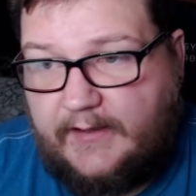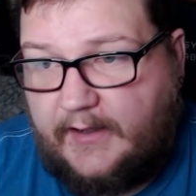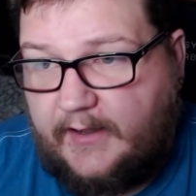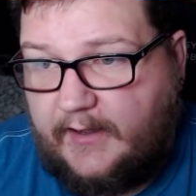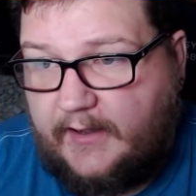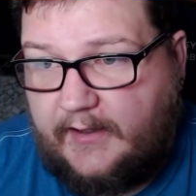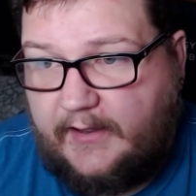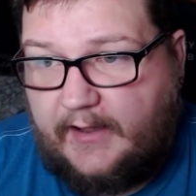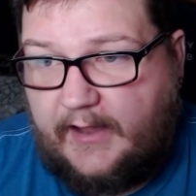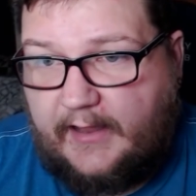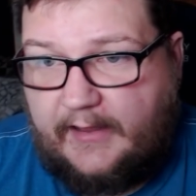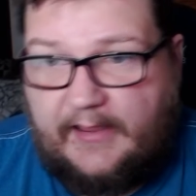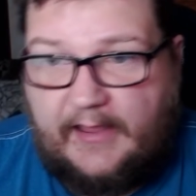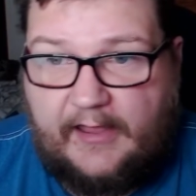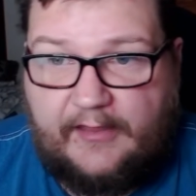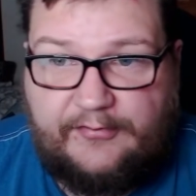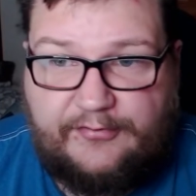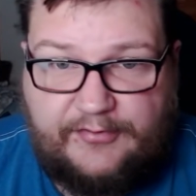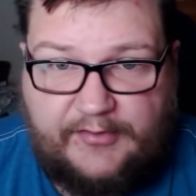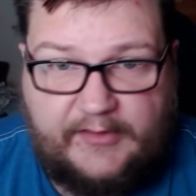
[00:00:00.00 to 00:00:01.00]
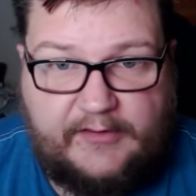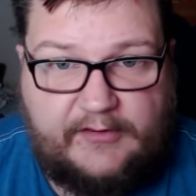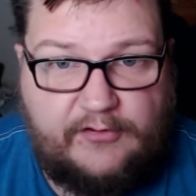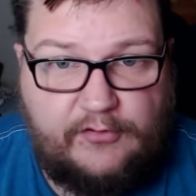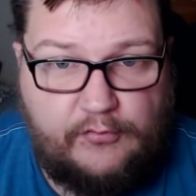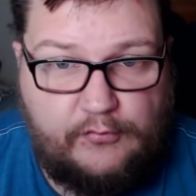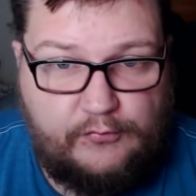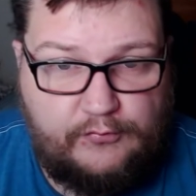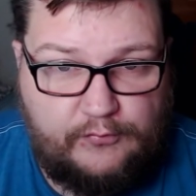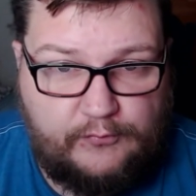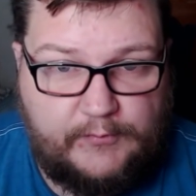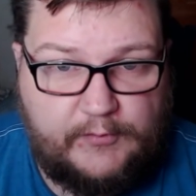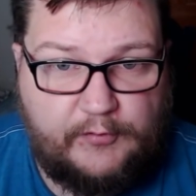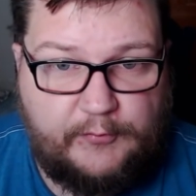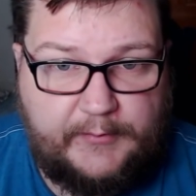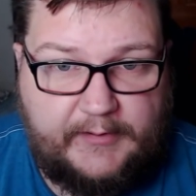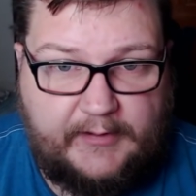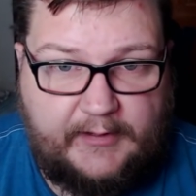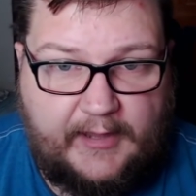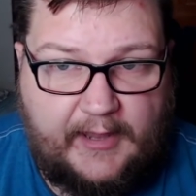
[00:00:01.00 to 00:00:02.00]
Uh, I, I think you
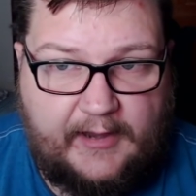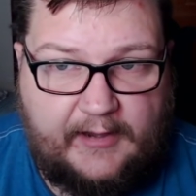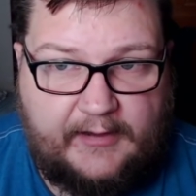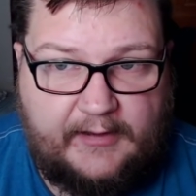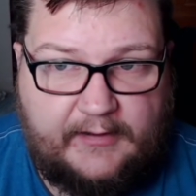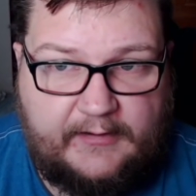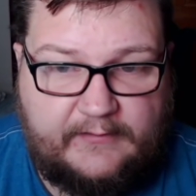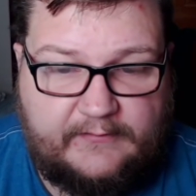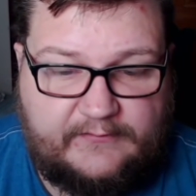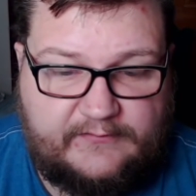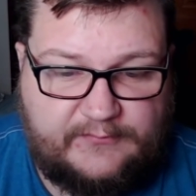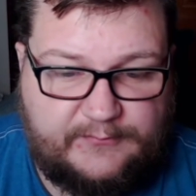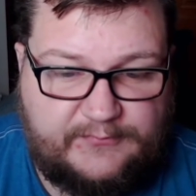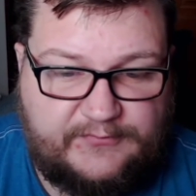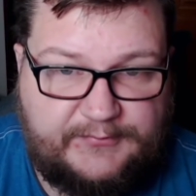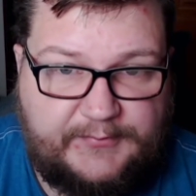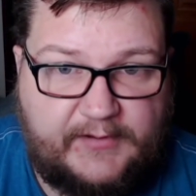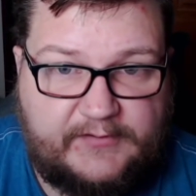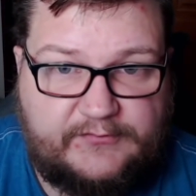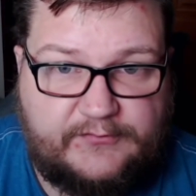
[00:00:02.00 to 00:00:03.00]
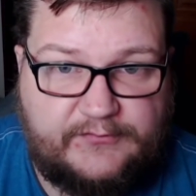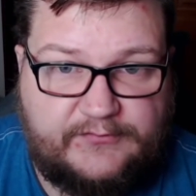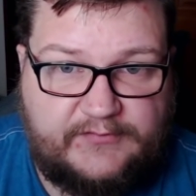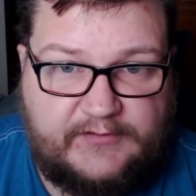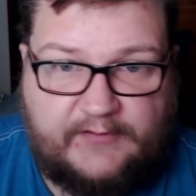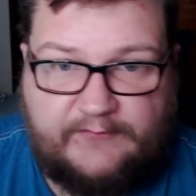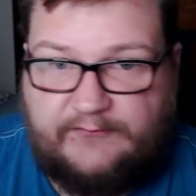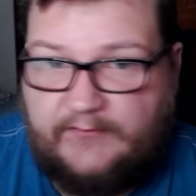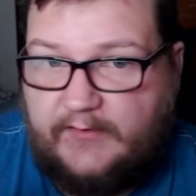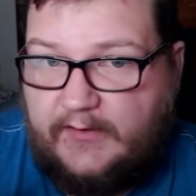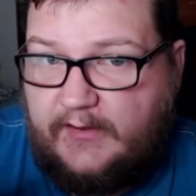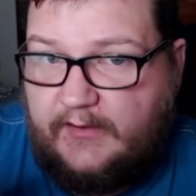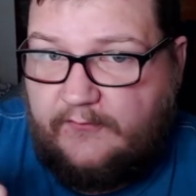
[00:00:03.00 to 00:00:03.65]
will be getting some special stuff